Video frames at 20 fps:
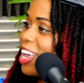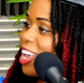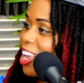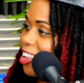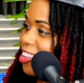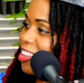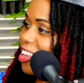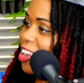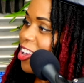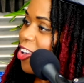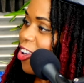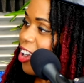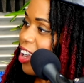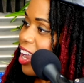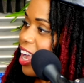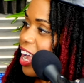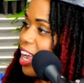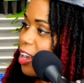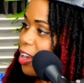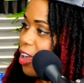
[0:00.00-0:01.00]
is in
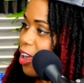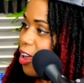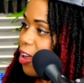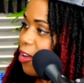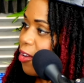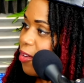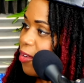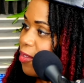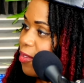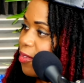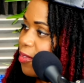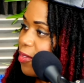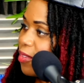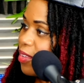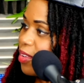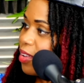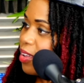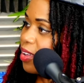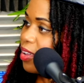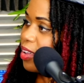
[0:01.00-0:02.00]
Orlando. Damn.